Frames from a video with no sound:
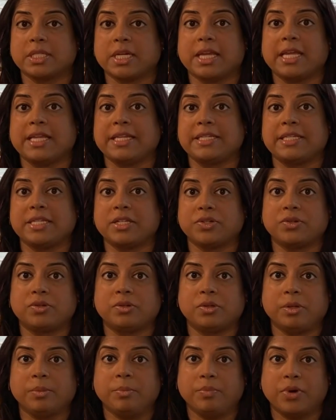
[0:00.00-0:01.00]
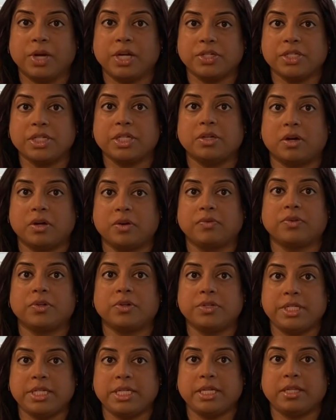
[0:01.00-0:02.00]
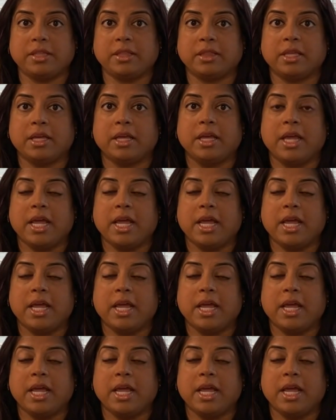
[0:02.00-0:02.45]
like a digital impression of your teeth,